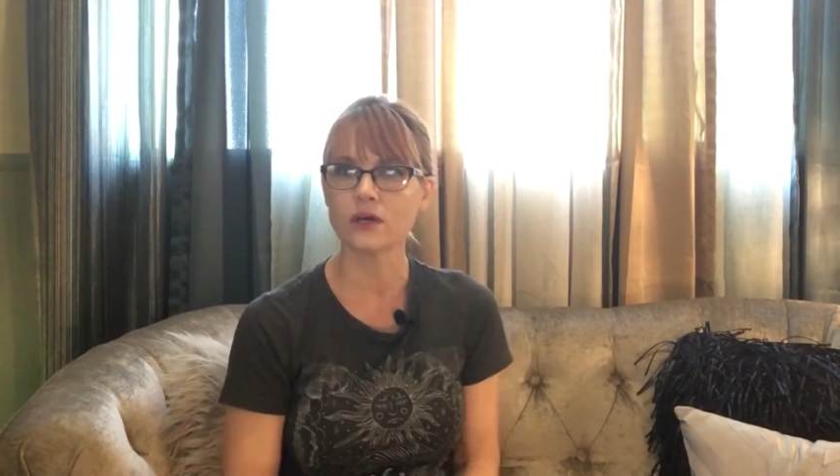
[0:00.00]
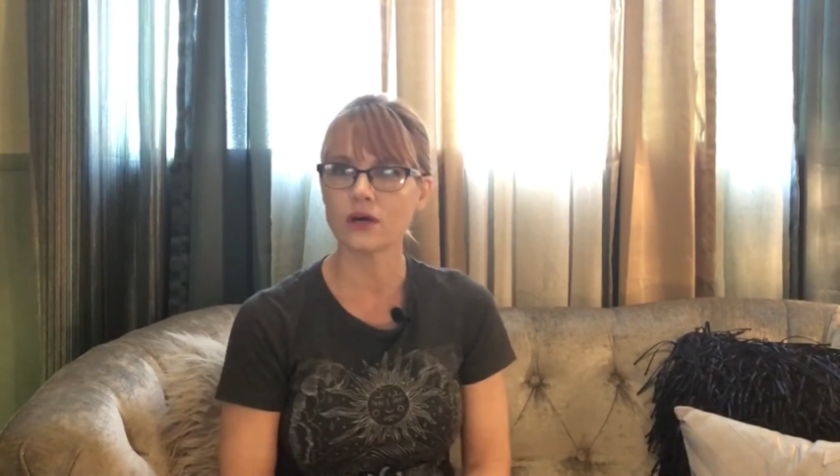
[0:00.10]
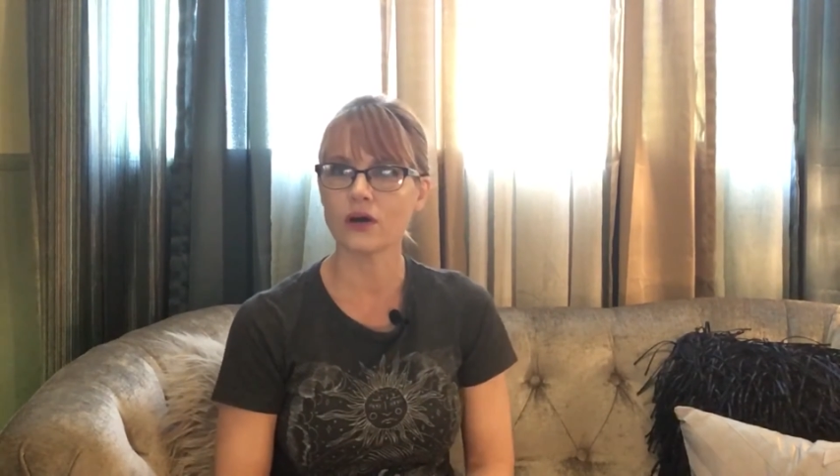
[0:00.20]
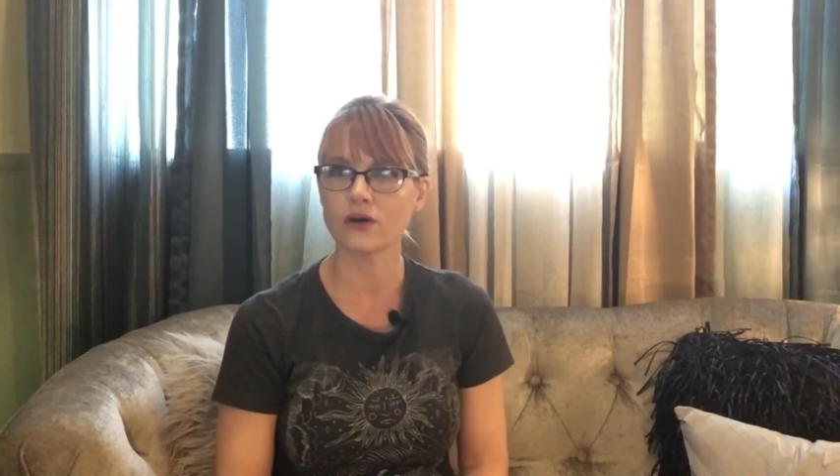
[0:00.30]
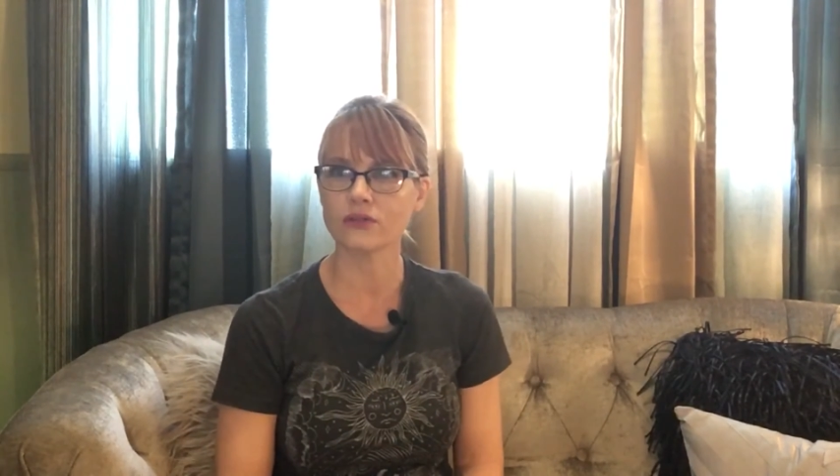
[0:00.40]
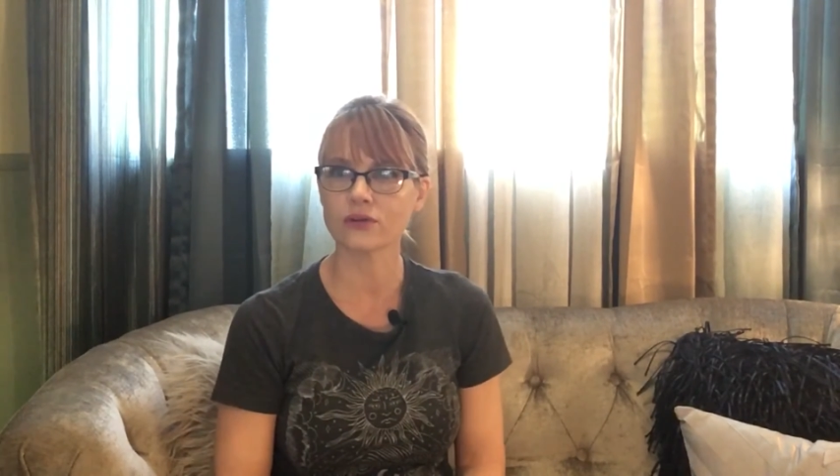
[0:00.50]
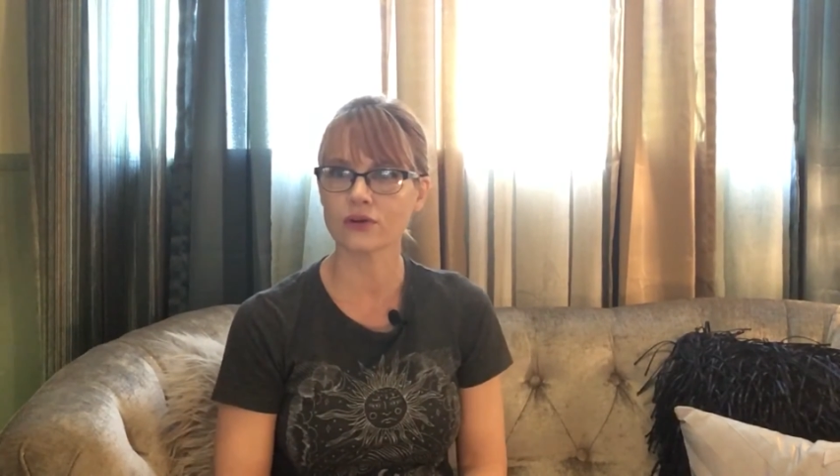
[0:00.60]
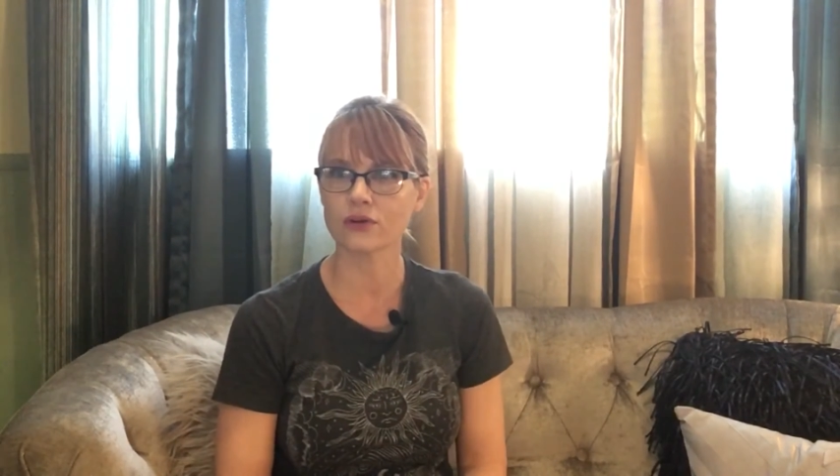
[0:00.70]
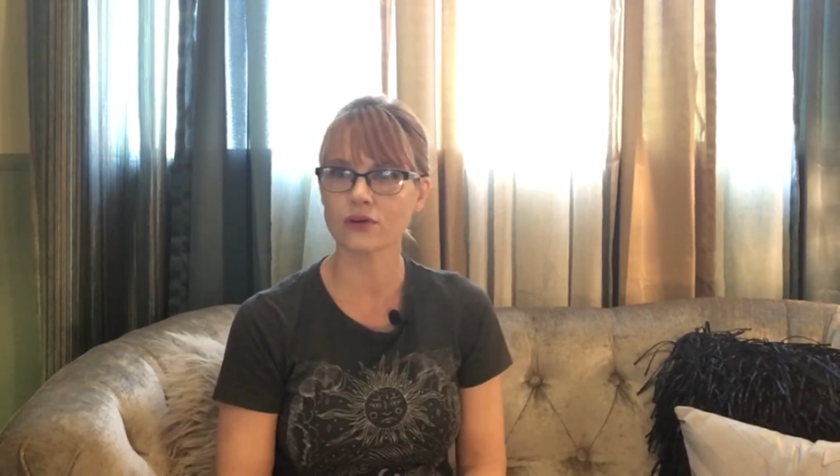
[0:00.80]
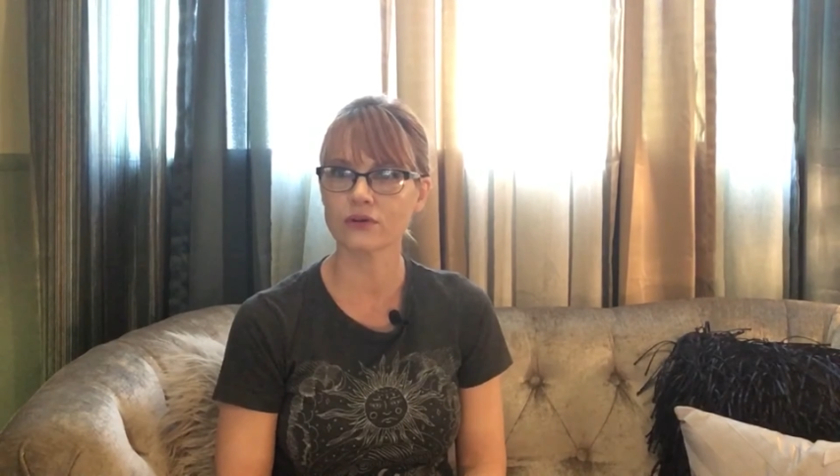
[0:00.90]

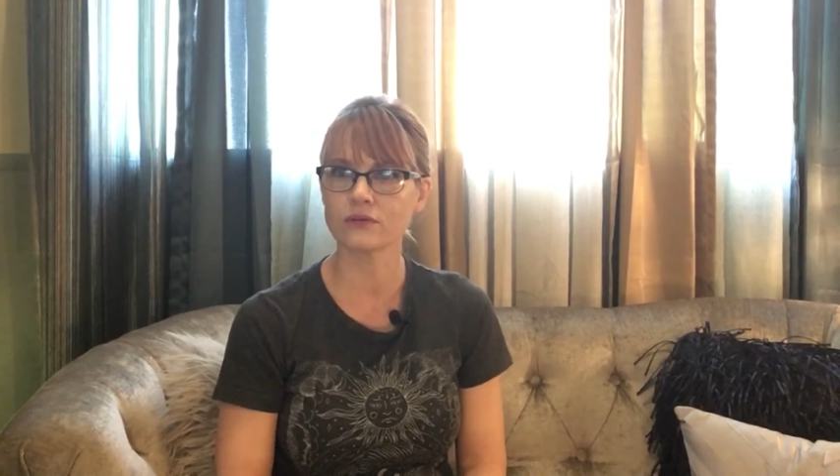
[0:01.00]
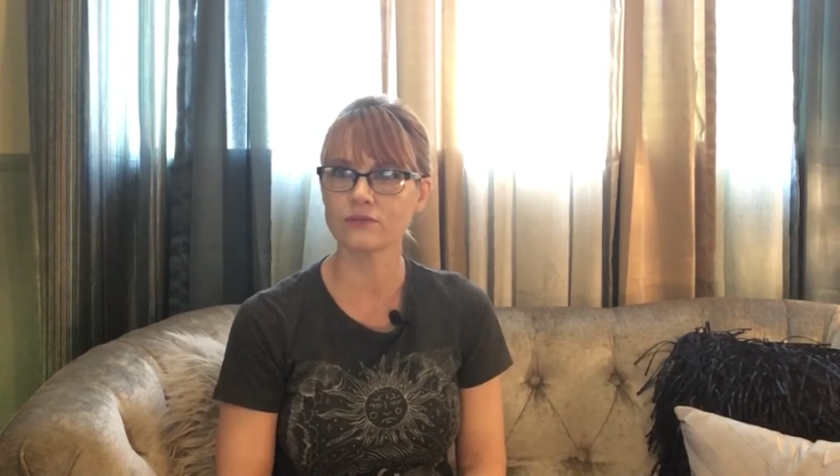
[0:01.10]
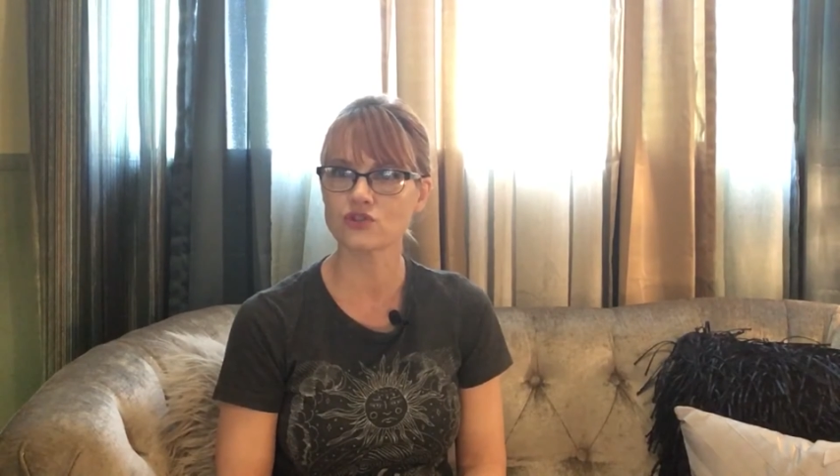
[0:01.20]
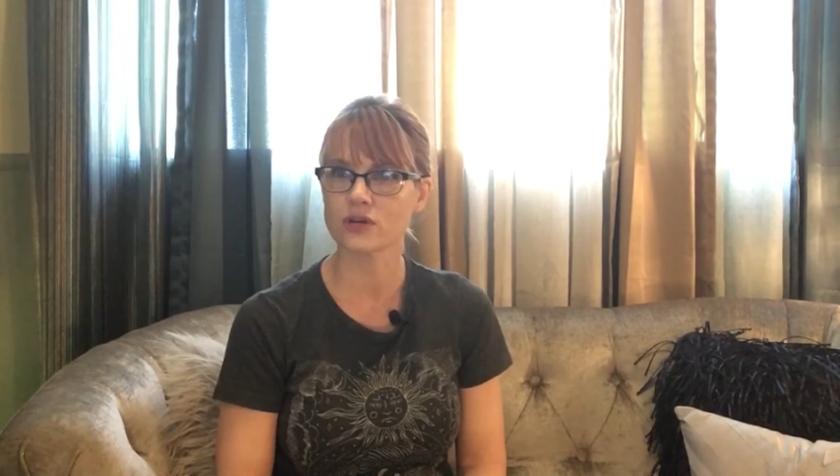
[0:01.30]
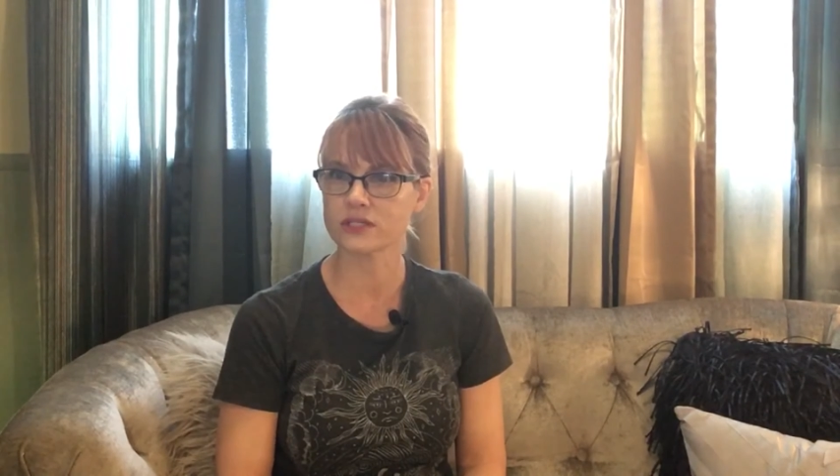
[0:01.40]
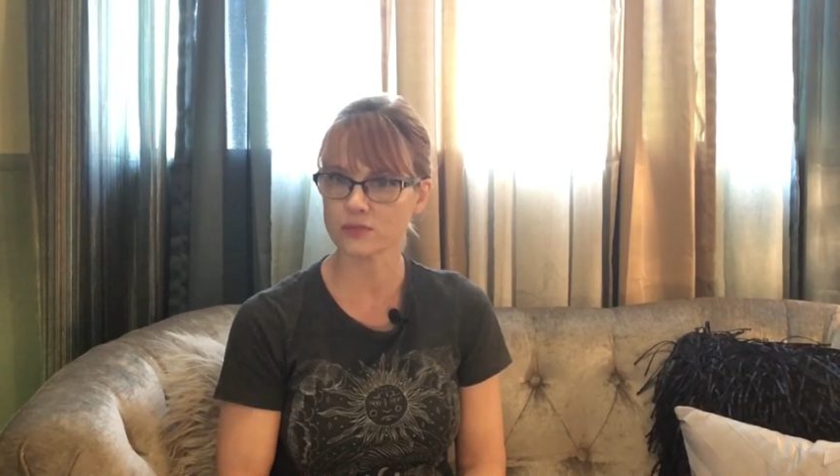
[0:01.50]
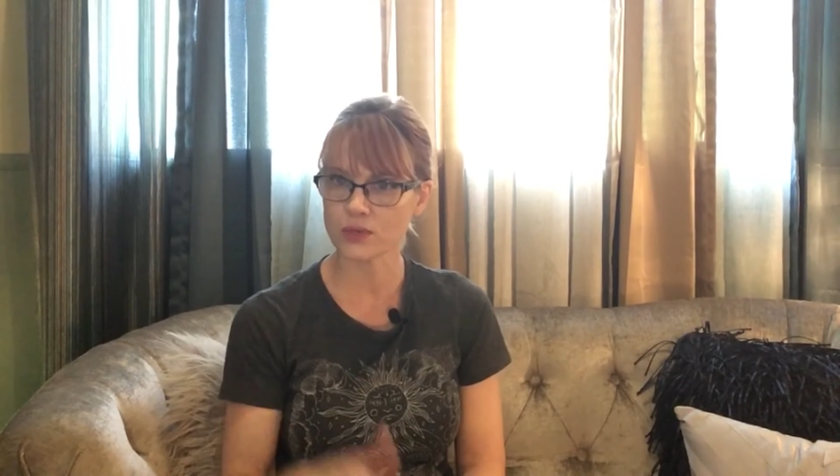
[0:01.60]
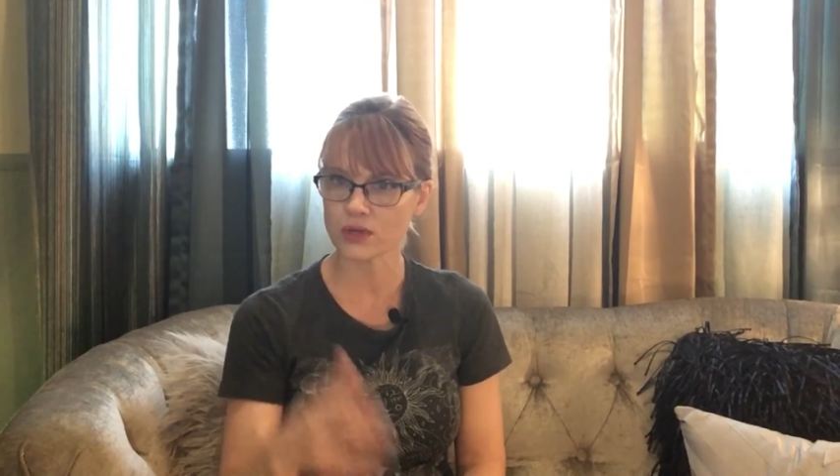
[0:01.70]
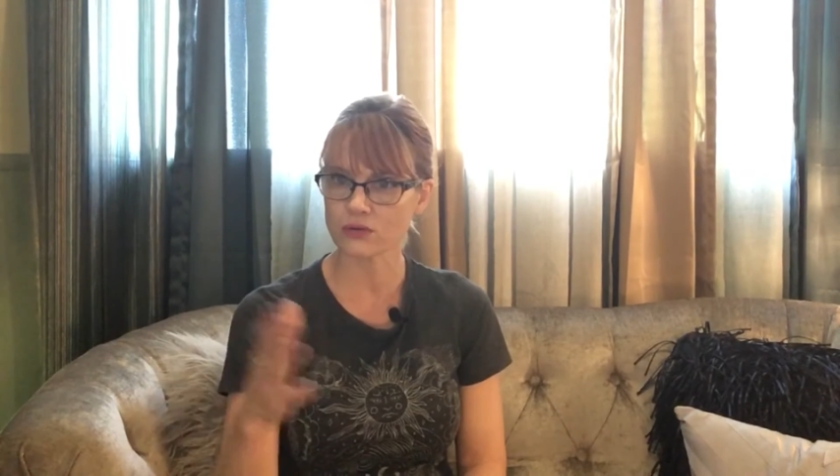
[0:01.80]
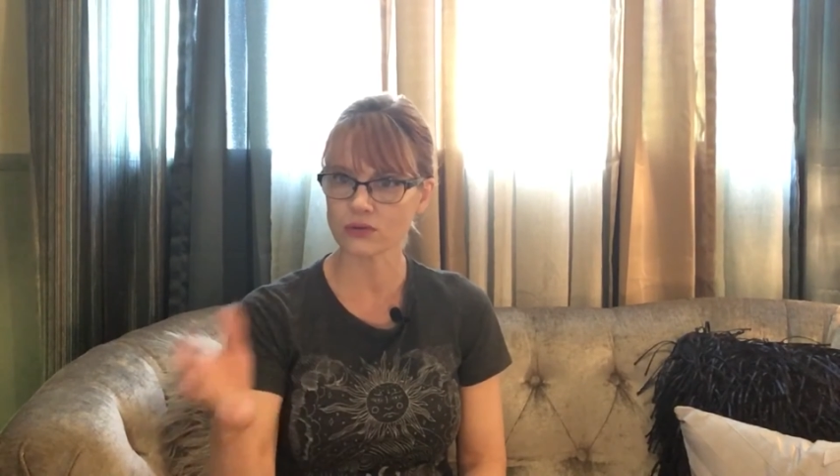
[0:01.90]
other trace
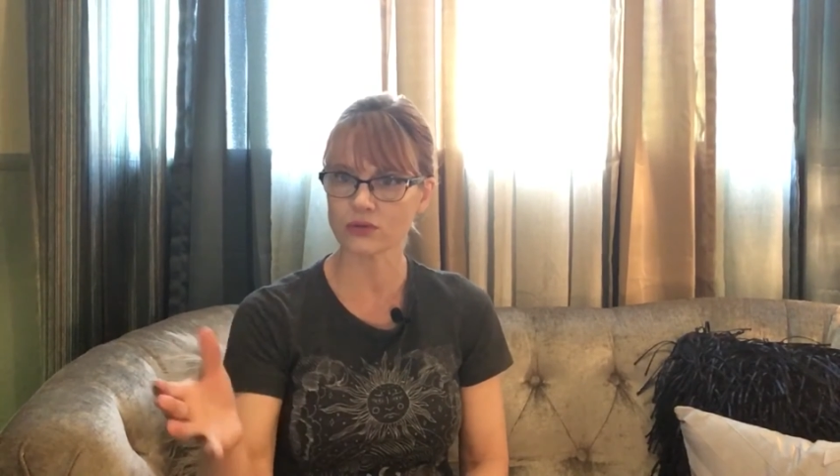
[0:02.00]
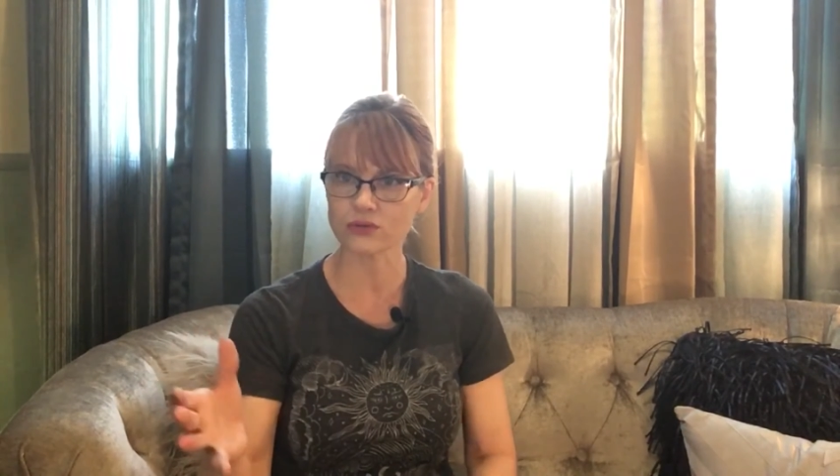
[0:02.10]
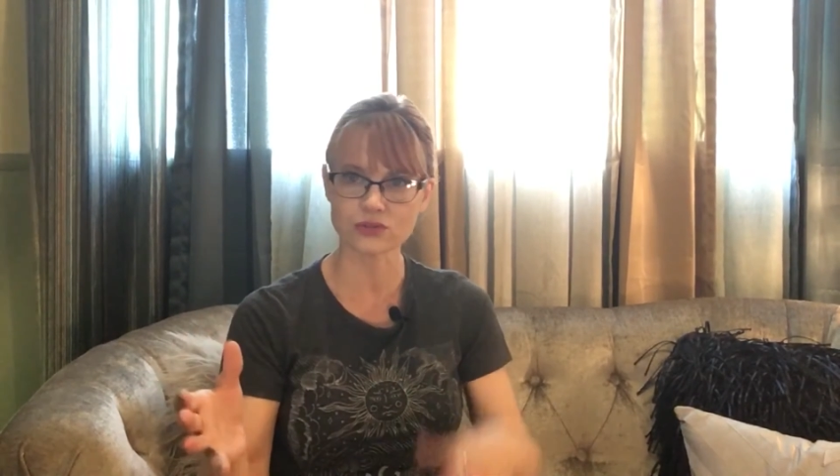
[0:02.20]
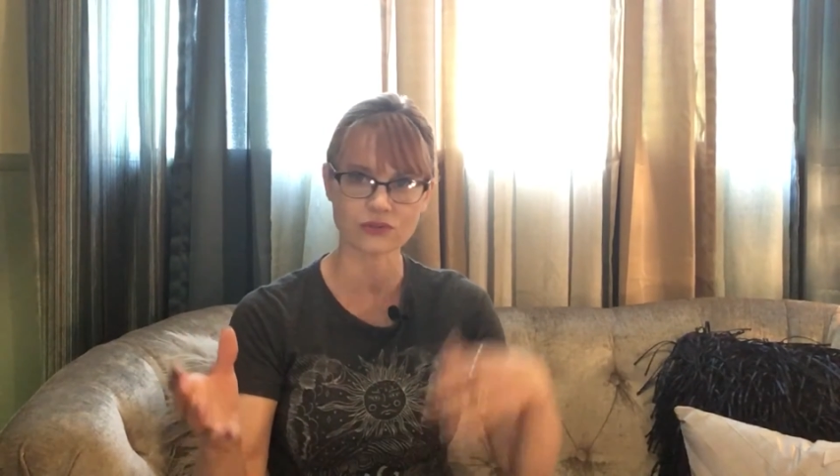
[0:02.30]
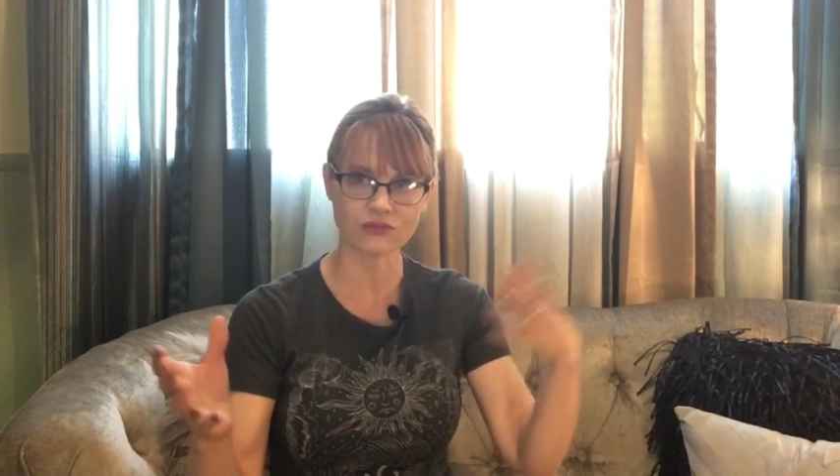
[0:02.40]
minerals or